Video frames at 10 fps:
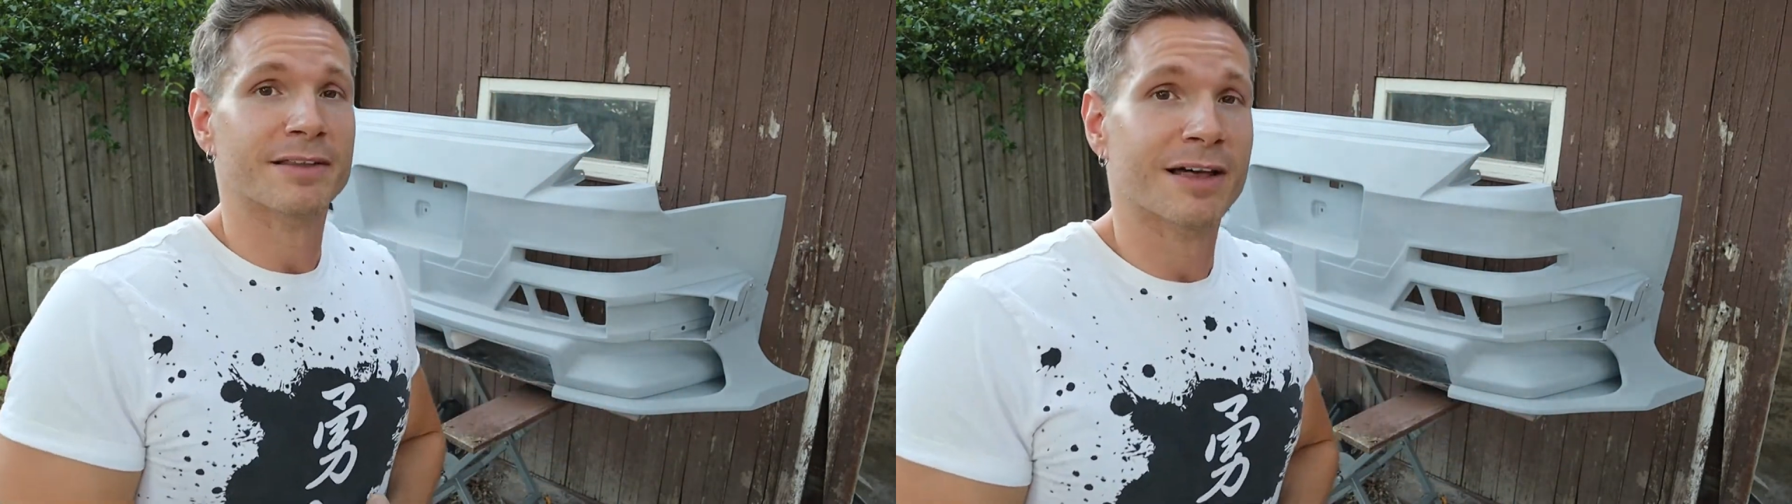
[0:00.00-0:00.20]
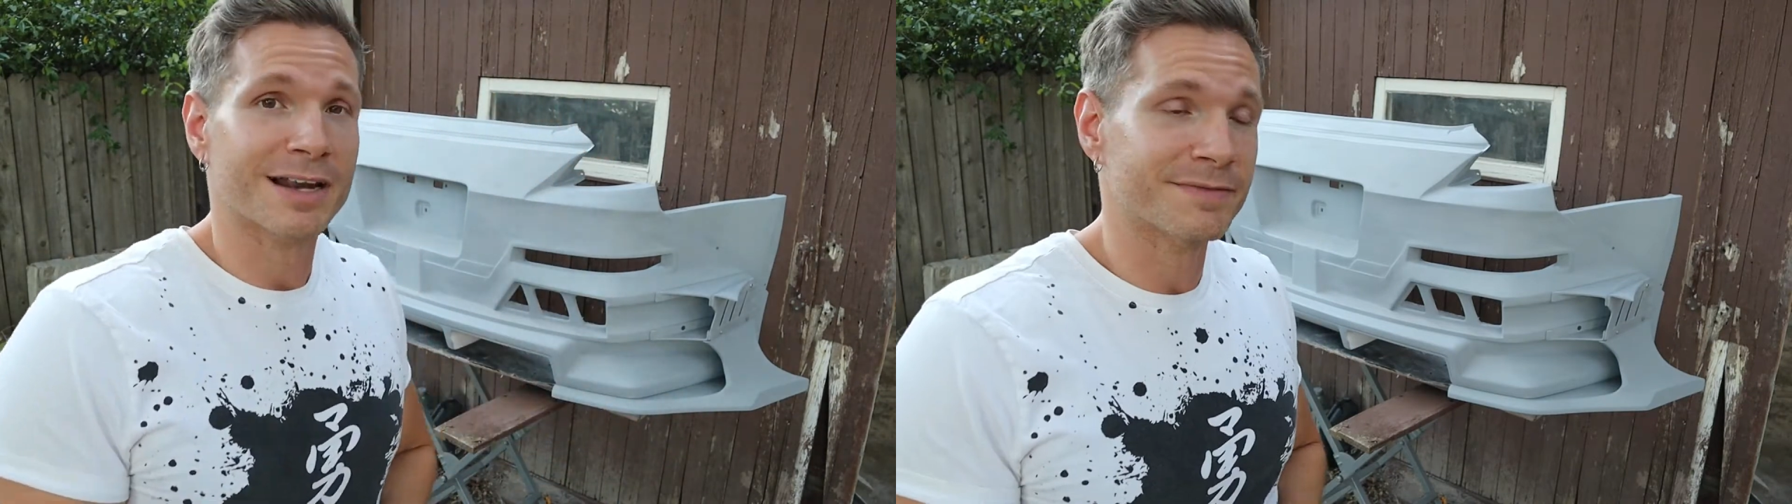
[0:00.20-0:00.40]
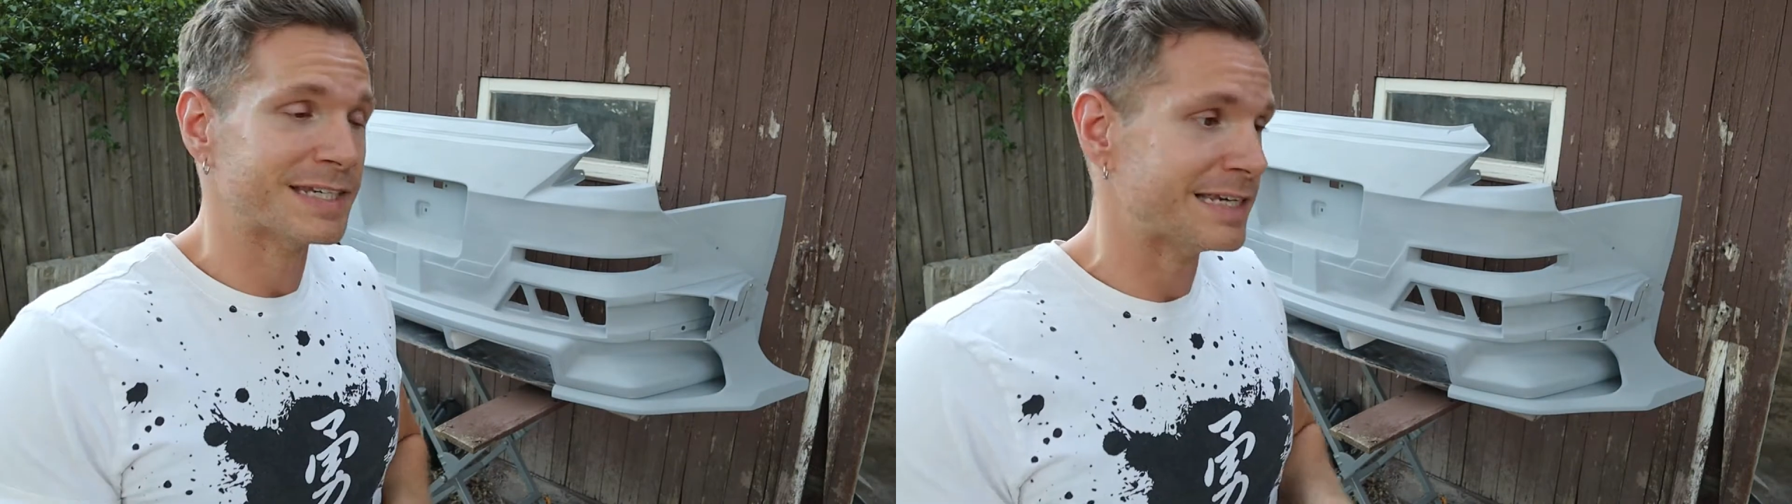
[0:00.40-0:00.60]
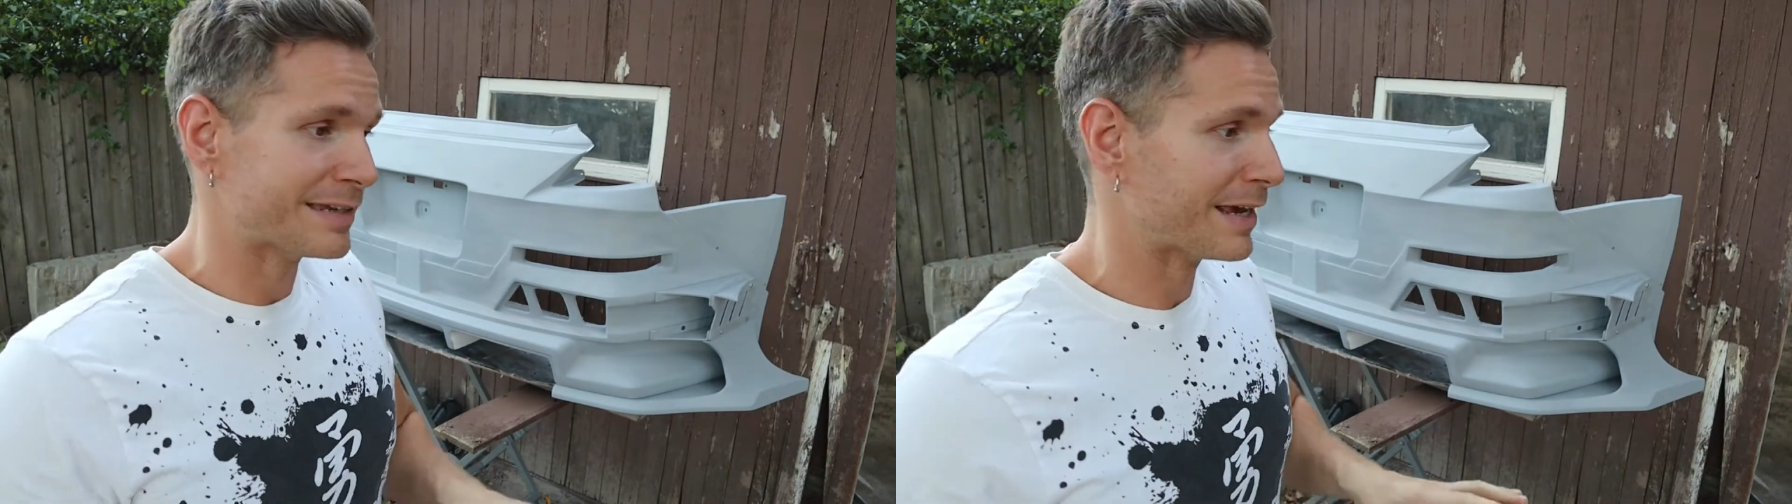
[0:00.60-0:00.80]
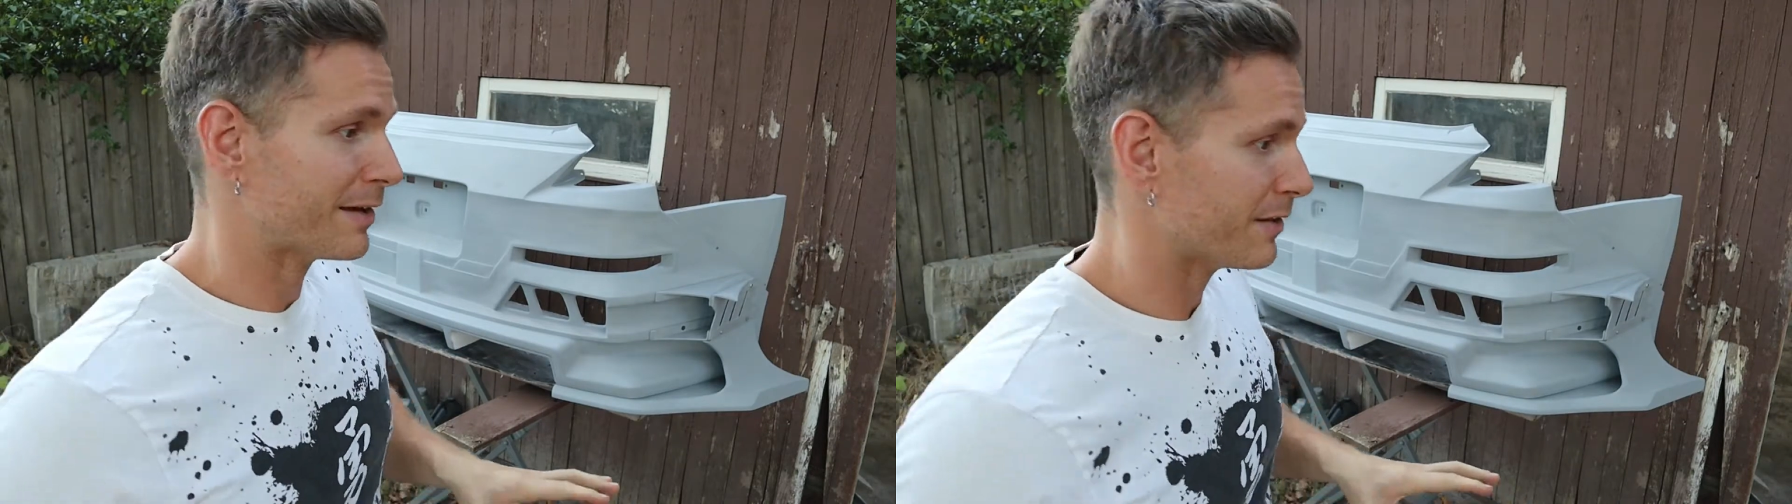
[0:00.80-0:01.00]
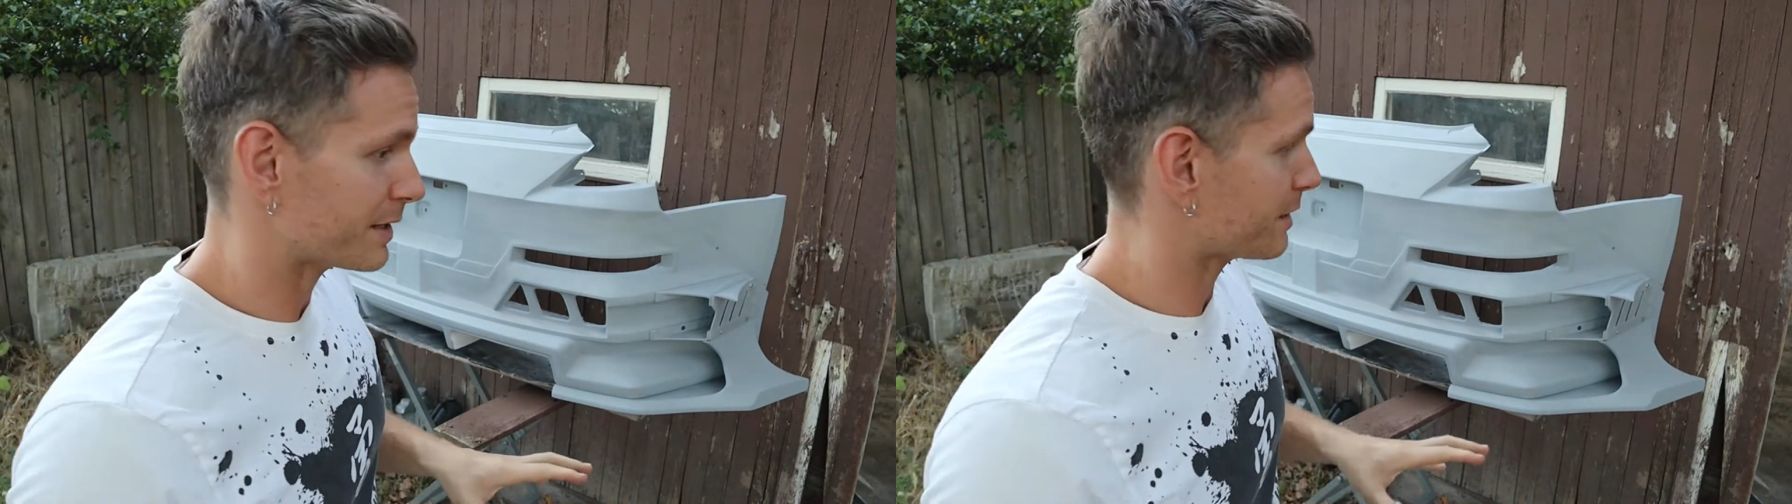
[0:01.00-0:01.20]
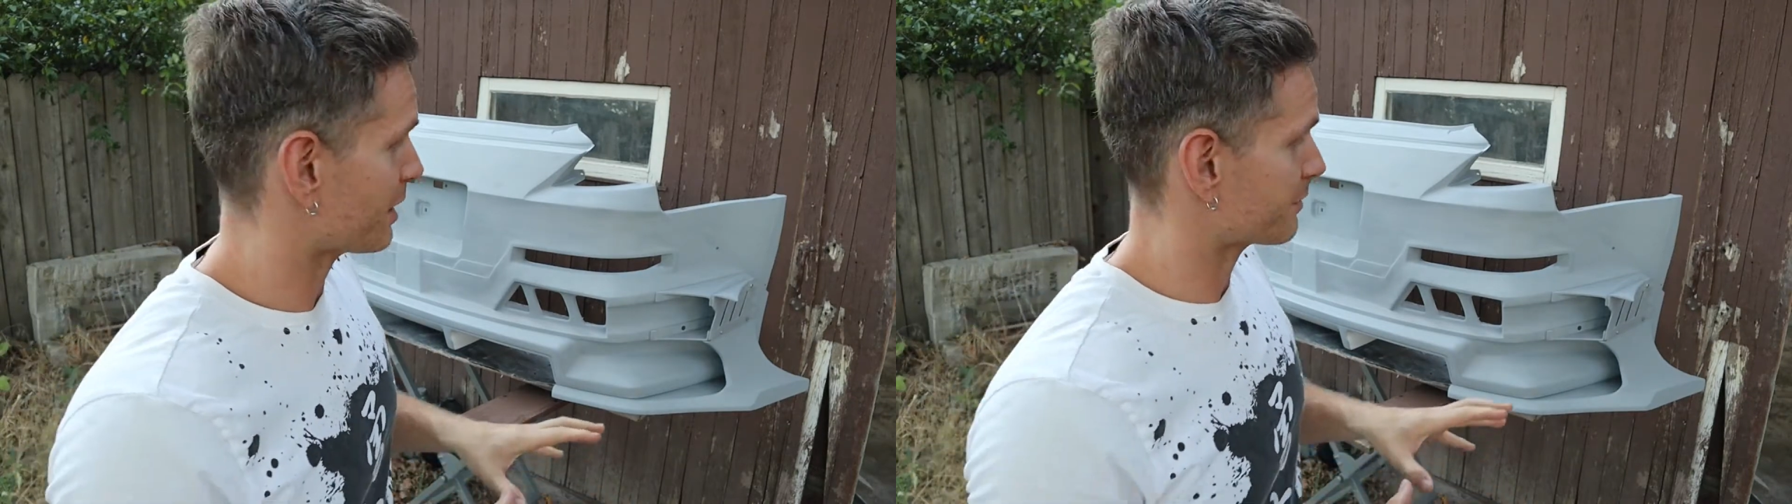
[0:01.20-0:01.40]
lot of detail and a lot